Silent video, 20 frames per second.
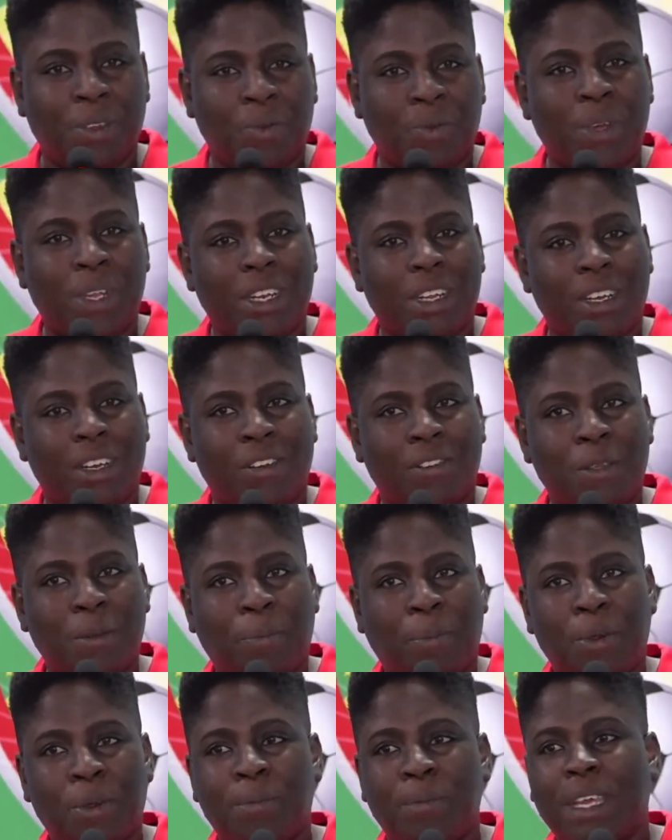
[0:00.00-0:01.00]
winner of the
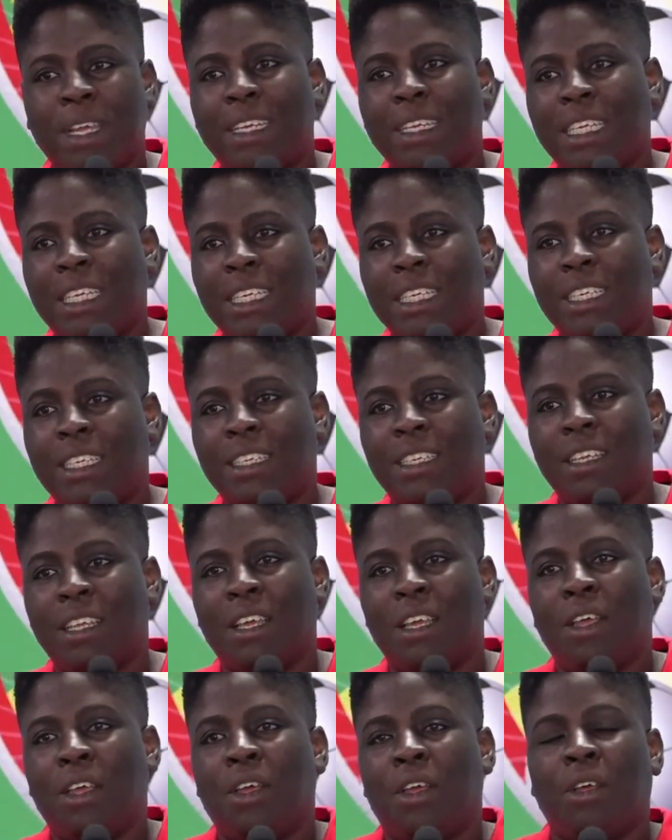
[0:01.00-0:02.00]
Premier League,
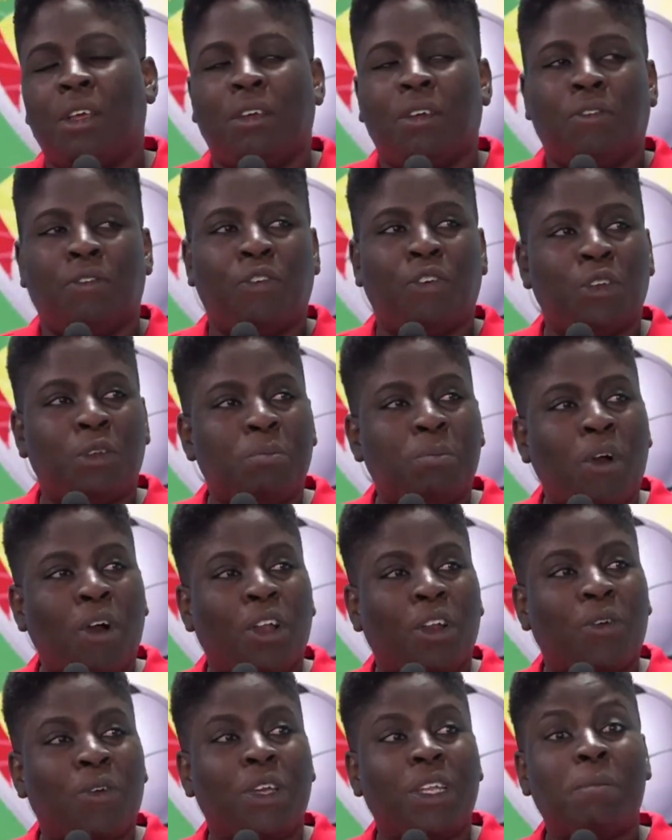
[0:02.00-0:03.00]
football
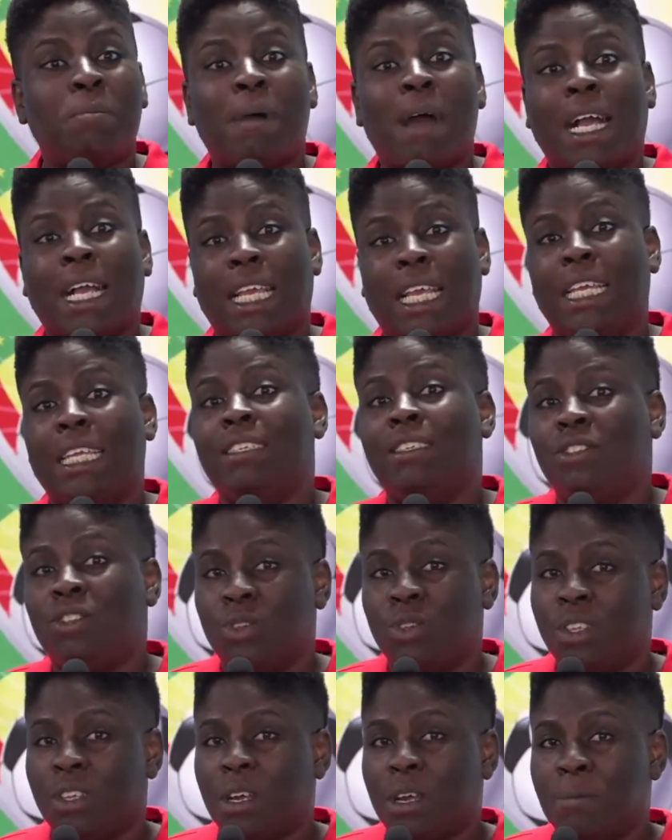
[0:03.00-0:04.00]
going back into
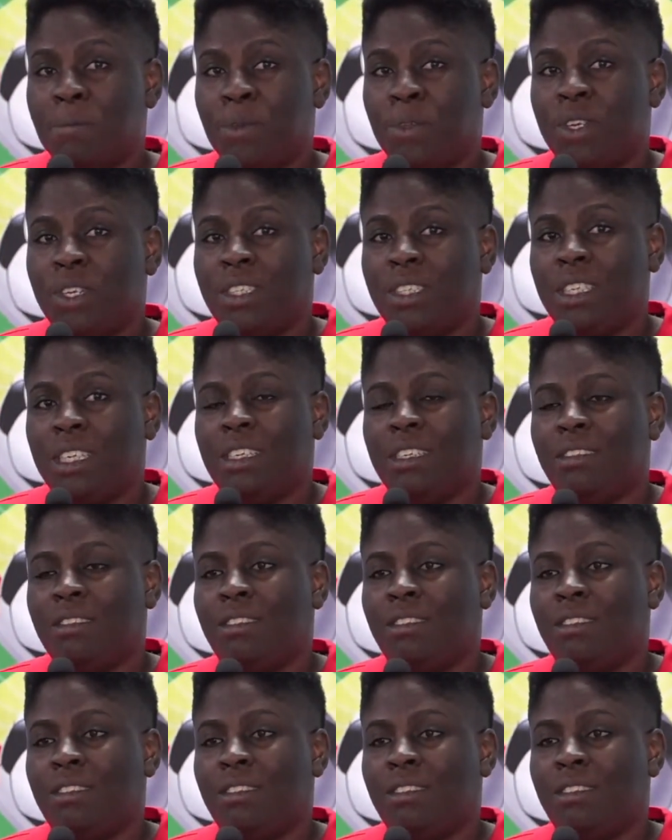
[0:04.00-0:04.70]
the communities.